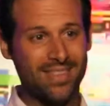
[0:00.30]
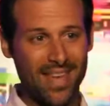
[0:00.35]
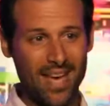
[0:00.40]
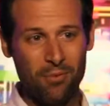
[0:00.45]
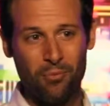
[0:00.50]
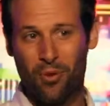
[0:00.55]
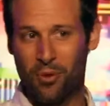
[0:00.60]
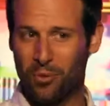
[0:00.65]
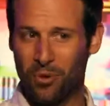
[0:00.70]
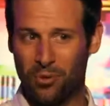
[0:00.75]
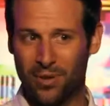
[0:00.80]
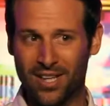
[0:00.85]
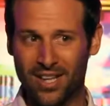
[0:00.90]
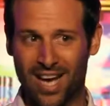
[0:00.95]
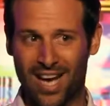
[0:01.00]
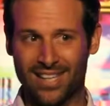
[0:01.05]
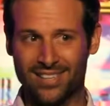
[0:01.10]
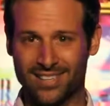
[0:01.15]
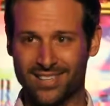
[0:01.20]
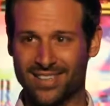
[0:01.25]
then what we
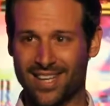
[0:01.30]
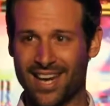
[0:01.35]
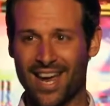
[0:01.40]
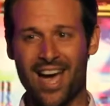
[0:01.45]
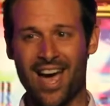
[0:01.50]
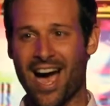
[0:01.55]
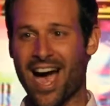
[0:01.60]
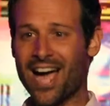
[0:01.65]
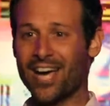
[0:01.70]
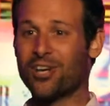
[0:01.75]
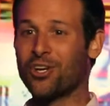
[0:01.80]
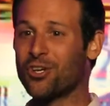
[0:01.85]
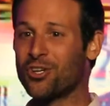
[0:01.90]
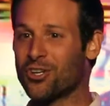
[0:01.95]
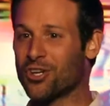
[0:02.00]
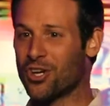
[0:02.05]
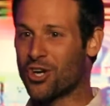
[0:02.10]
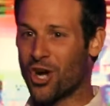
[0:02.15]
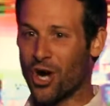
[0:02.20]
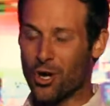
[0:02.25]
realized is that I
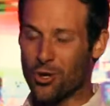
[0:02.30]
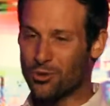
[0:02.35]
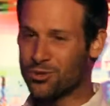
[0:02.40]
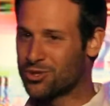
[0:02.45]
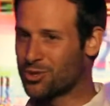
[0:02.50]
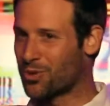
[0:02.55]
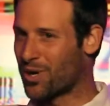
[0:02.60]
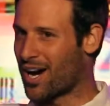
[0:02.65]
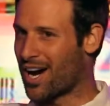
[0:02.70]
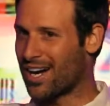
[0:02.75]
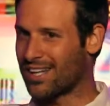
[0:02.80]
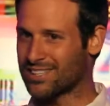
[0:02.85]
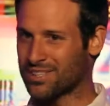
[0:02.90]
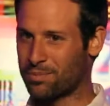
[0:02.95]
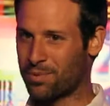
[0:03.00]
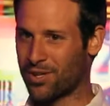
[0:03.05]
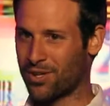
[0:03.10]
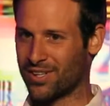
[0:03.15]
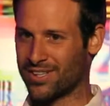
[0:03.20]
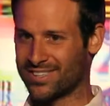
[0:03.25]
couldn't go to a
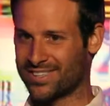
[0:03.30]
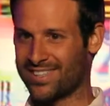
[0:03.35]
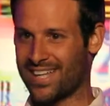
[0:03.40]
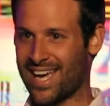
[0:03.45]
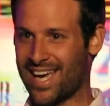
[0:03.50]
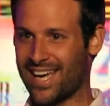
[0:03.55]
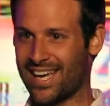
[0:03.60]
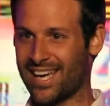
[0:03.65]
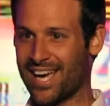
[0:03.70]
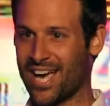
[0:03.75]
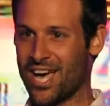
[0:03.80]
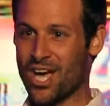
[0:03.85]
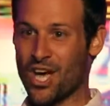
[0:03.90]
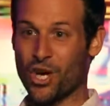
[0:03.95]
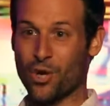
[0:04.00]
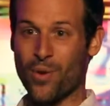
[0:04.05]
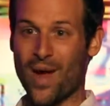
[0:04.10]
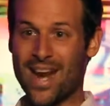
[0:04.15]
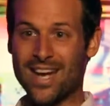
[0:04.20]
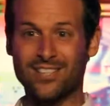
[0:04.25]
hospital and say,
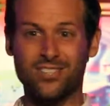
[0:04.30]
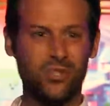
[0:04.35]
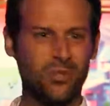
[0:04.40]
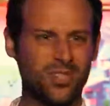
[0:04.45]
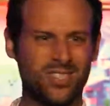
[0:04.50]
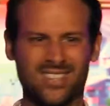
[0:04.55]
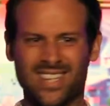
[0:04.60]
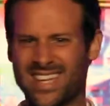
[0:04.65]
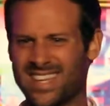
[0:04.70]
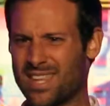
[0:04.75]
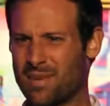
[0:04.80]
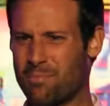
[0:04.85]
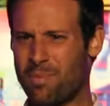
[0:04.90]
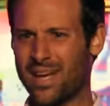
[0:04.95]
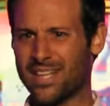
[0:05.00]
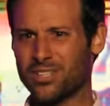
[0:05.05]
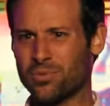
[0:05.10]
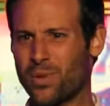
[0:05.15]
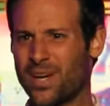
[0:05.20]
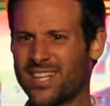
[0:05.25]
gratitude is like the
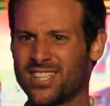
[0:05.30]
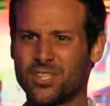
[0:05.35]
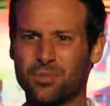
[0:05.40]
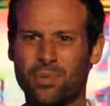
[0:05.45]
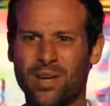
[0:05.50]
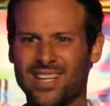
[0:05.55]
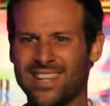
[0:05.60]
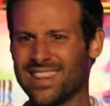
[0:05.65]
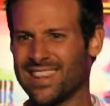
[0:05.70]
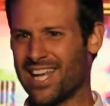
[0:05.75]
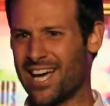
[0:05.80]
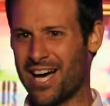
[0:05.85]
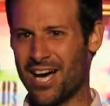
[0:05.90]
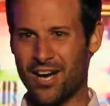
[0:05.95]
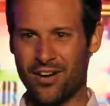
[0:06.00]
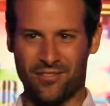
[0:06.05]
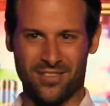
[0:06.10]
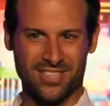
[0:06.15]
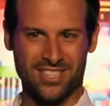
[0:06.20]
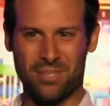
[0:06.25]
best way to spread
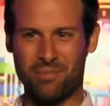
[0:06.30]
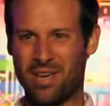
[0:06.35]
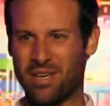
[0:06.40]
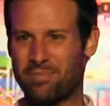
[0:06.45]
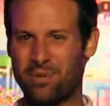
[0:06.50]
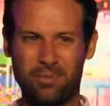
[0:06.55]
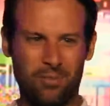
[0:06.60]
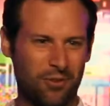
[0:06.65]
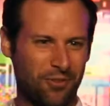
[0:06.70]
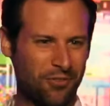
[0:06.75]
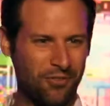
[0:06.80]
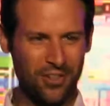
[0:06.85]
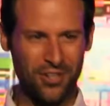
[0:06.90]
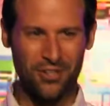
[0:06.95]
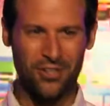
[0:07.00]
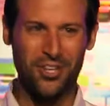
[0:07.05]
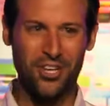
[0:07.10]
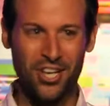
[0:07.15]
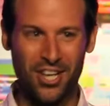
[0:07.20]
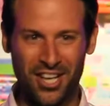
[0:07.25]
love and to make people
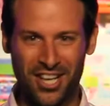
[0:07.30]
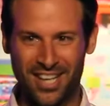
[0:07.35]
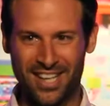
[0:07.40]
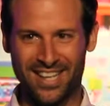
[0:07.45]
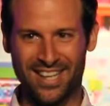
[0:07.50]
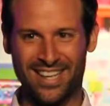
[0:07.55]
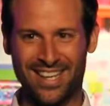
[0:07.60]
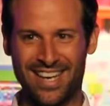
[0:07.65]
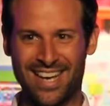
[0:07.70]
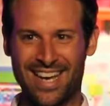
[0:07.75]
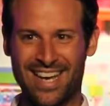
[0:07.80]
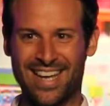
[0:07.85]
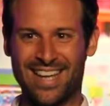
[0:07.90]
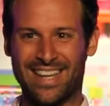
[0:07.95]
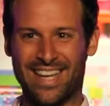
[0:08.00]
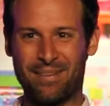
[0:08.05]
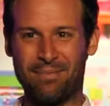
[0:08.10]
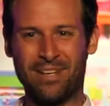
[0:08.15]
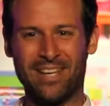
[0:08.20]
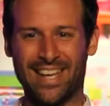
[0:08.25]
feel good.
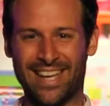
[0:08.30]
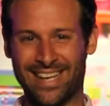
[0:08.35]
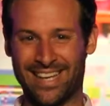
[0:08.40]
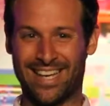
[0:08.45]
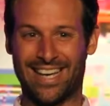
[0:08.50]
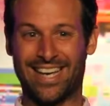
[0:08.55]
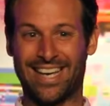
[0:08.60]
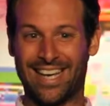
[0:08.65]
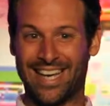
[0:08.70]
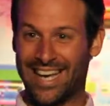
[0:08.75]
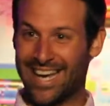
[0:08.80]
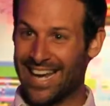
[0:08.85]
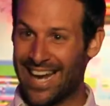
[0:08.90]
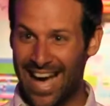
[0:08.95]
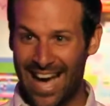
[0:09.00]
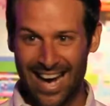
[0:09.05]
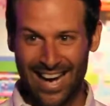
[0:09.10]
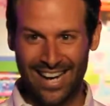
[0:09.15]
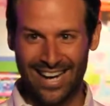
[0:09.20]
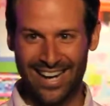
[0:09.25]
They'd be like, get
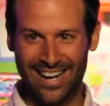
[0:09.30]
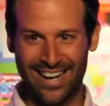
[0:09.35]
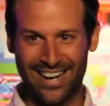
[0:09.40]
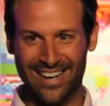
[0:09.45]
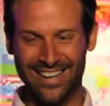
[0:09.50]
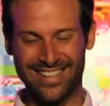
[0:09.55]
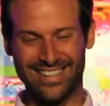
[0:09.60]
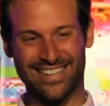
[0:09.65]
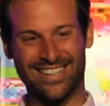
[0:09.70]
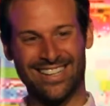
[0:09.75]
out of here.